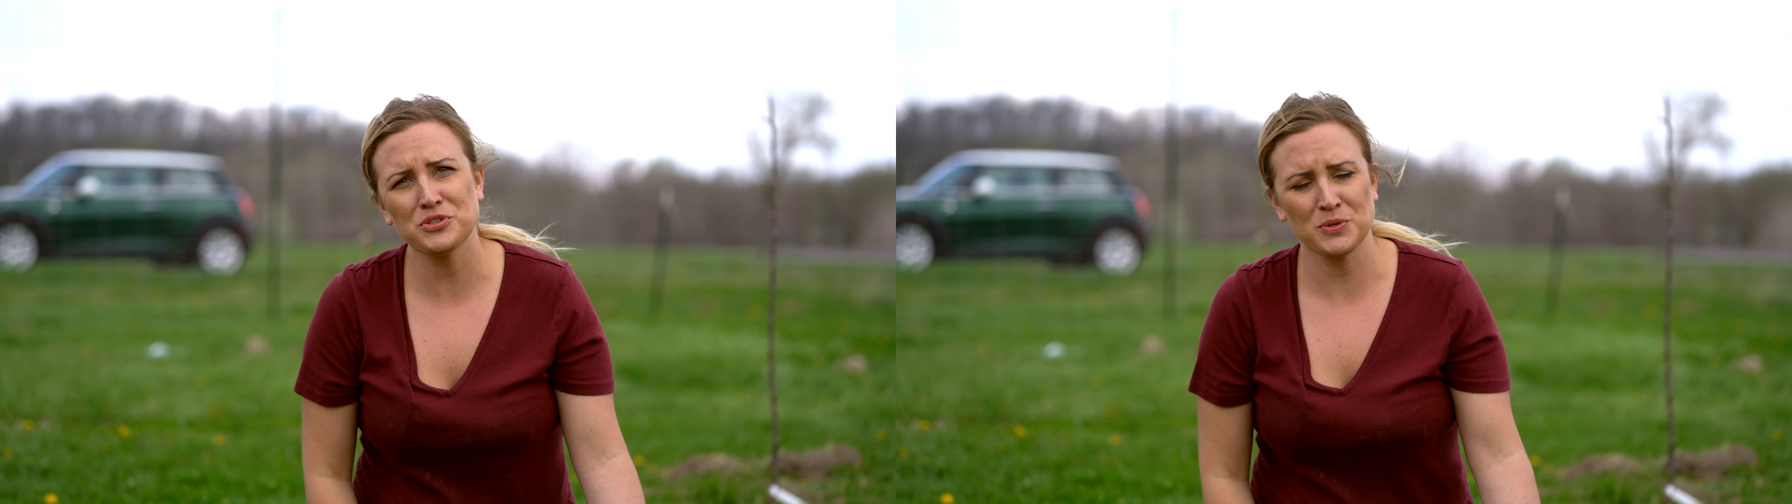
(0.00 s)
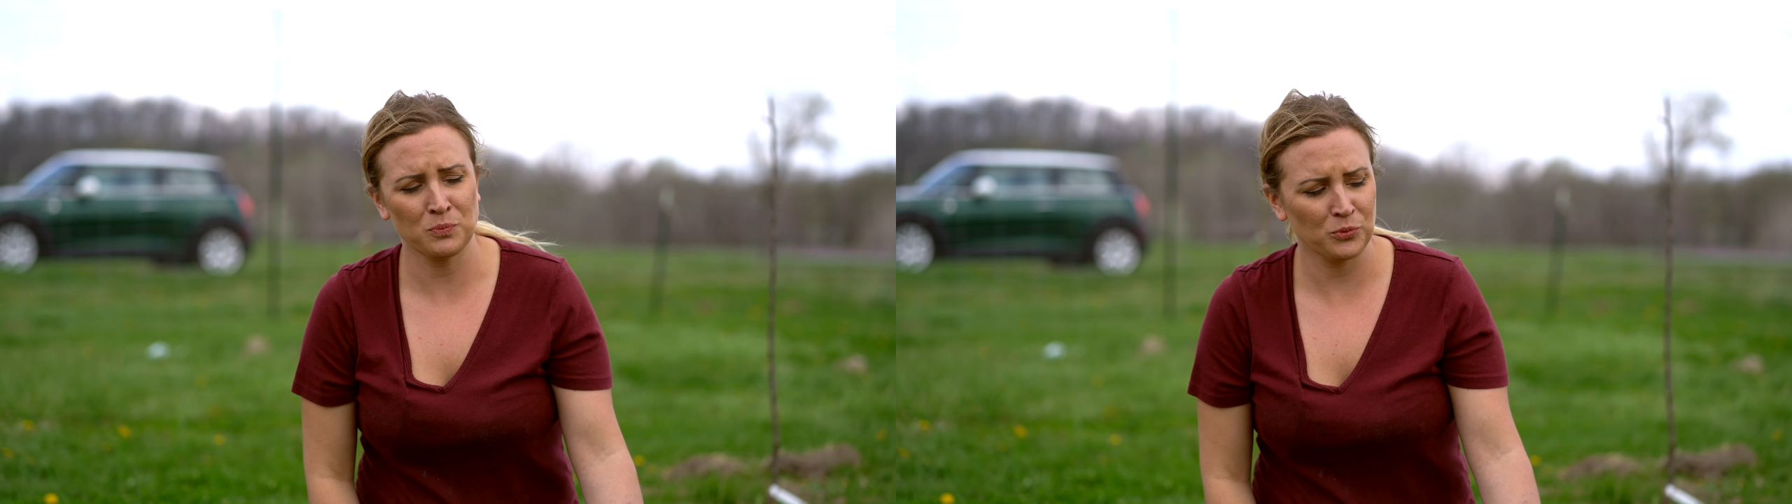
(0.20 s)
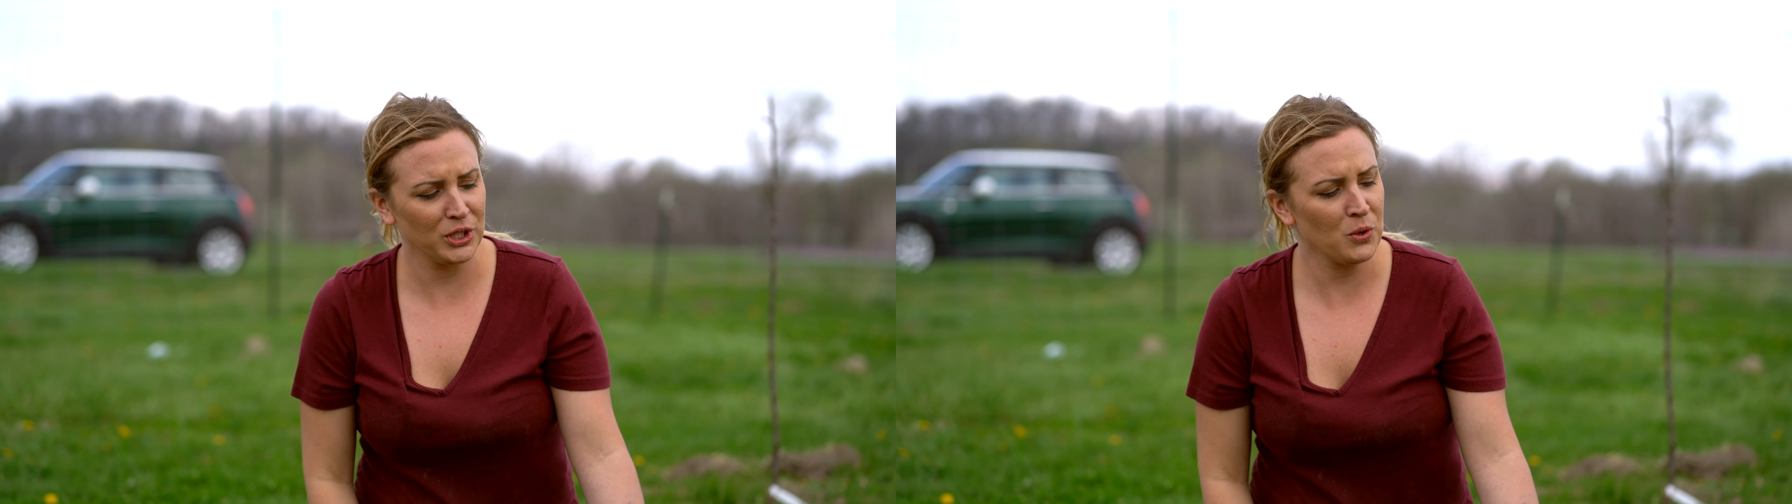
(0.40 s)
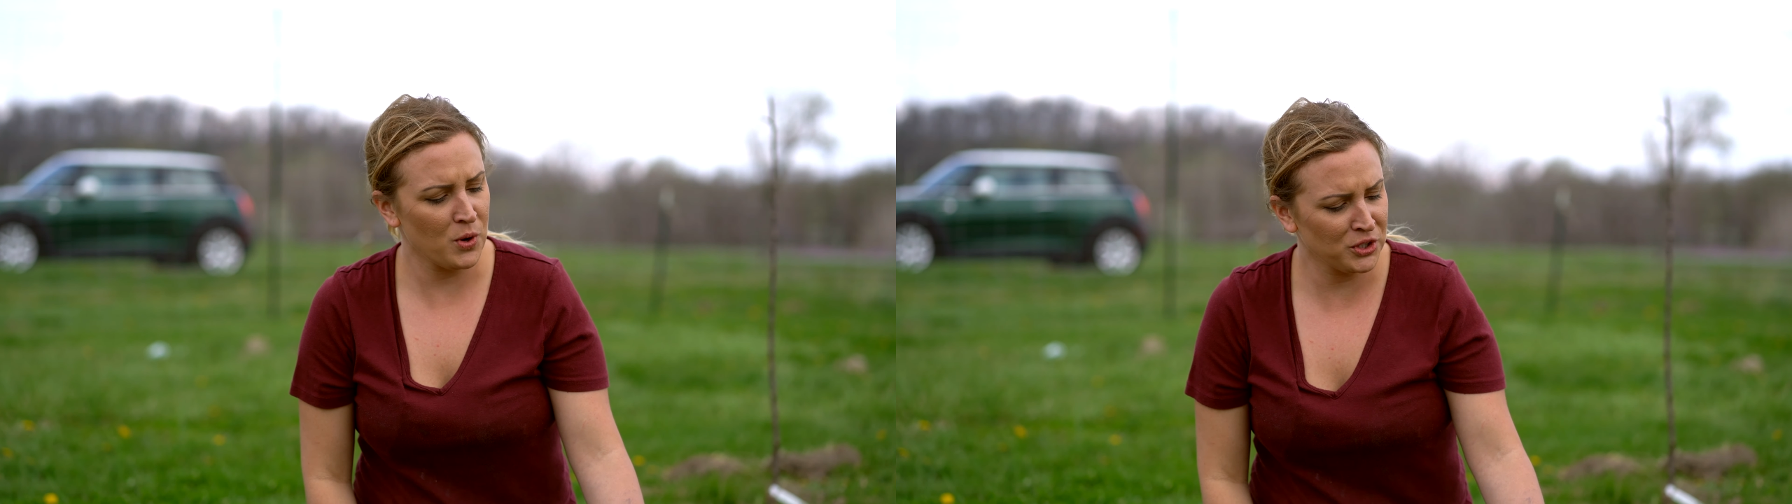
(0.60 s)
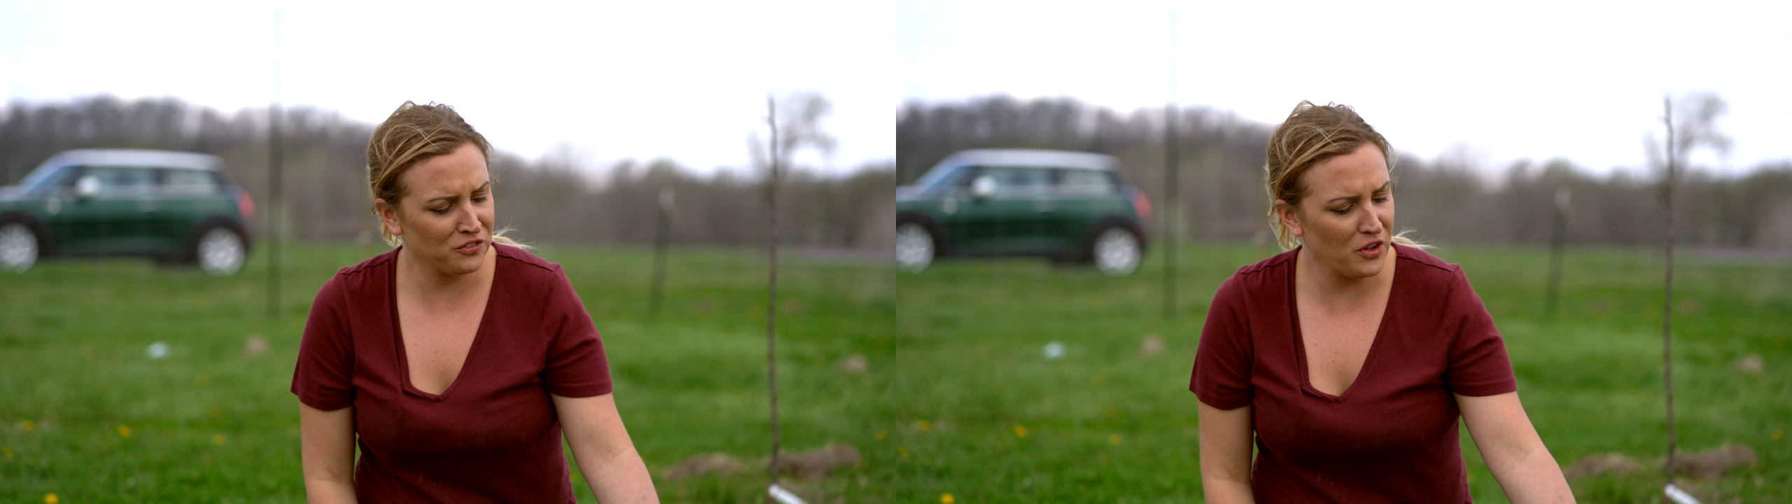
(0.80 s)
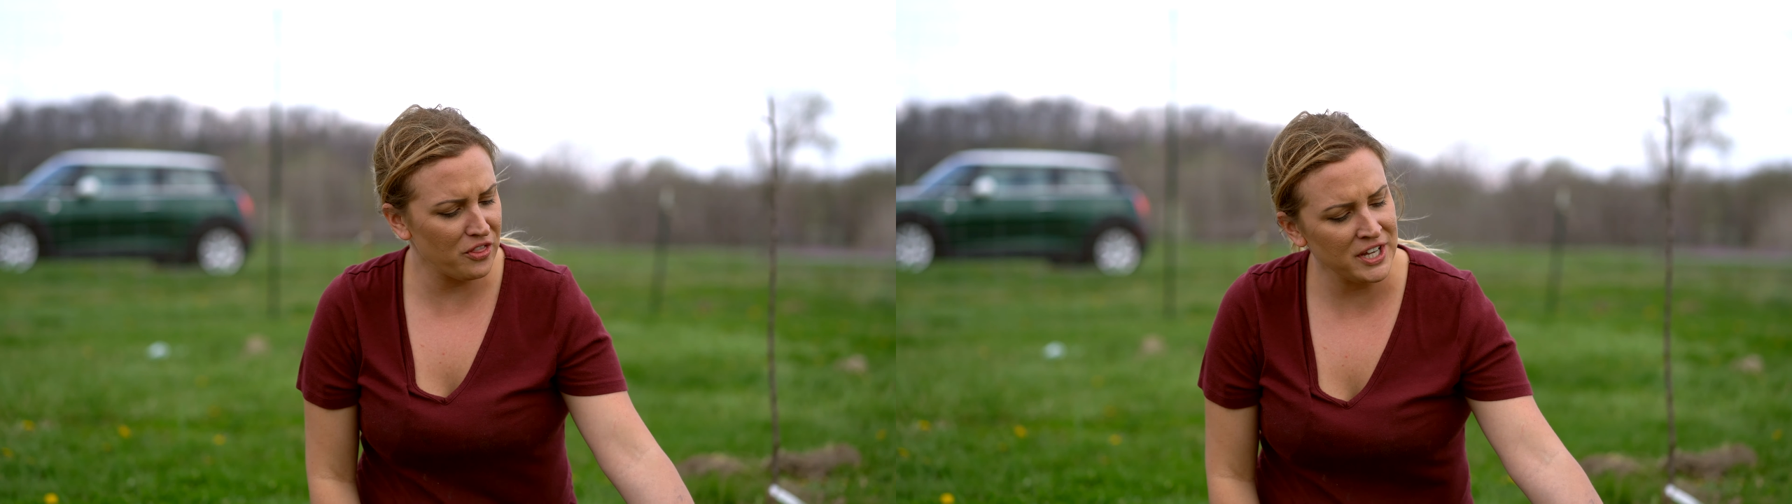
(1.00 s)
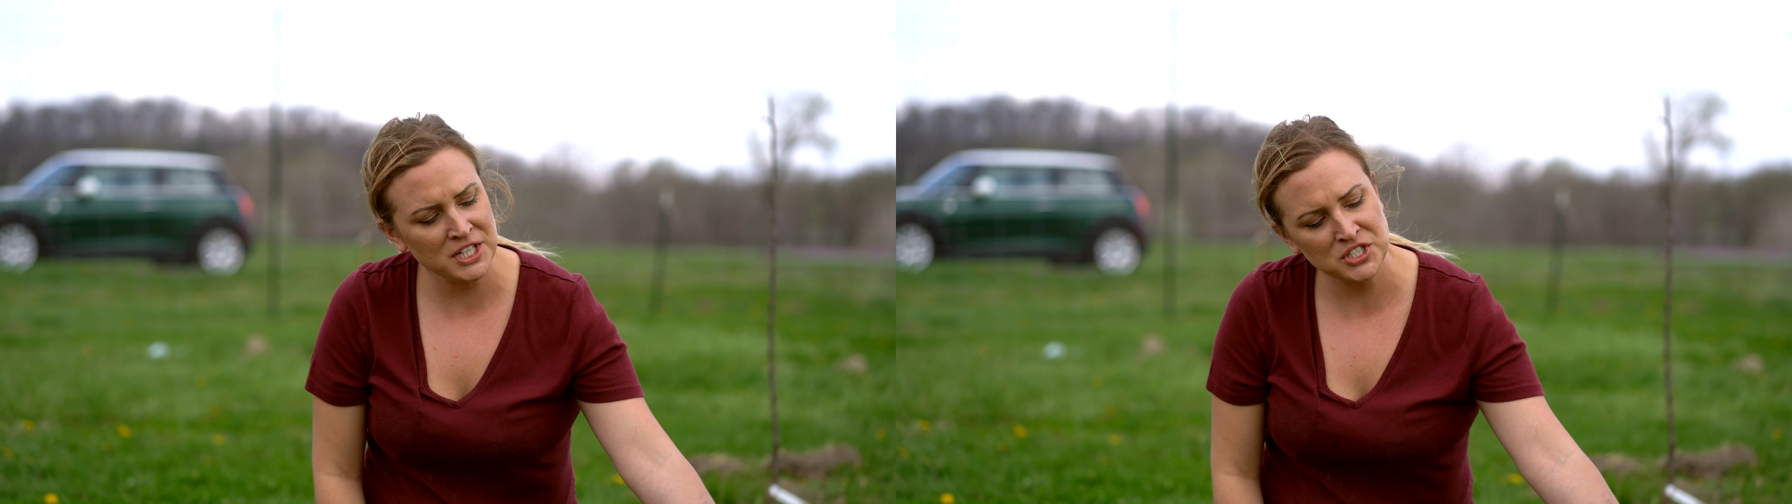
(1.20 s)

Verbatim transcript: some really wonderful things